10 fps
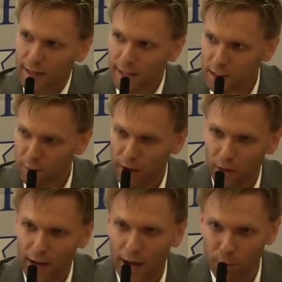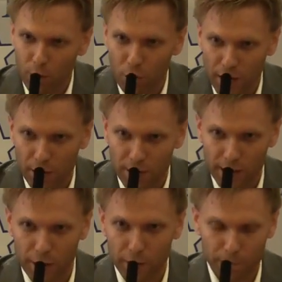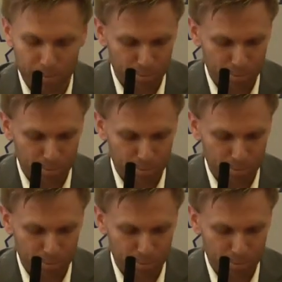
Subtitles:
It's about how both came together.